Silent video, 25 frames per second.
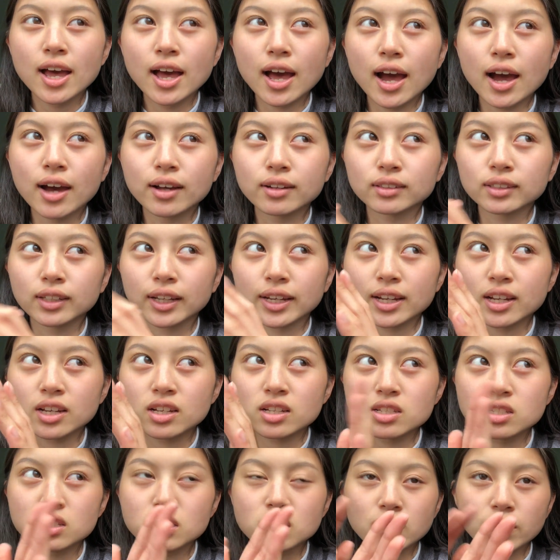at like
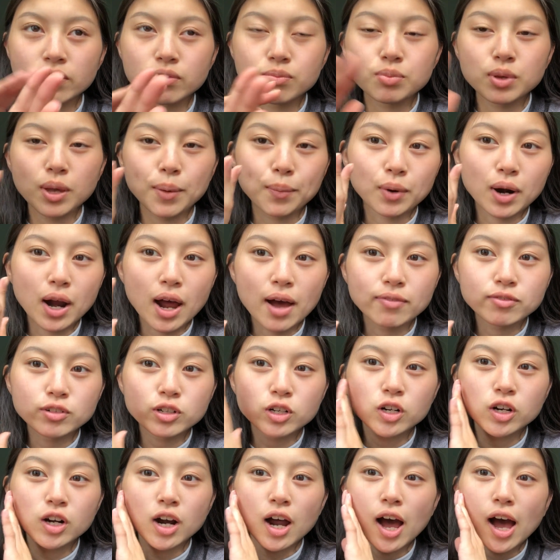7 p.m. or
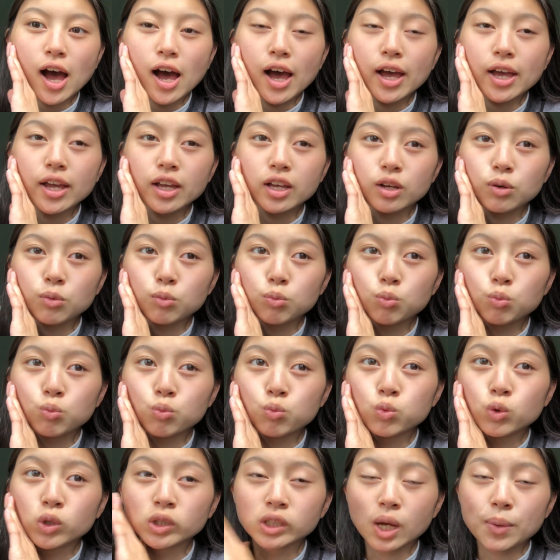after, I
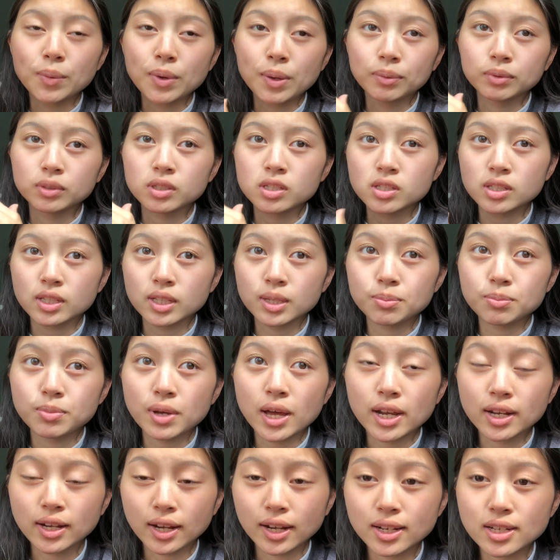will not be able to sleep
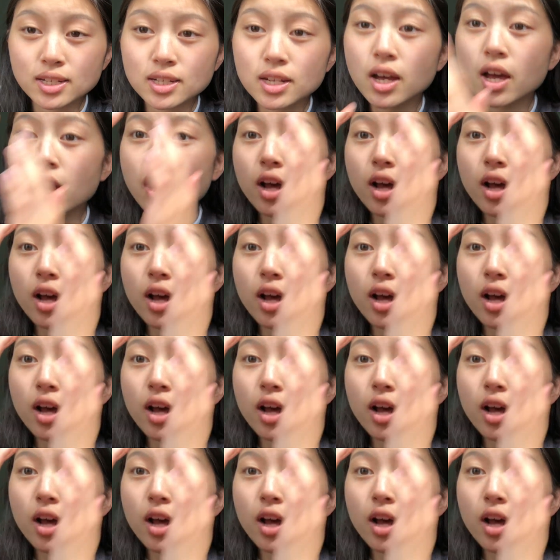at night.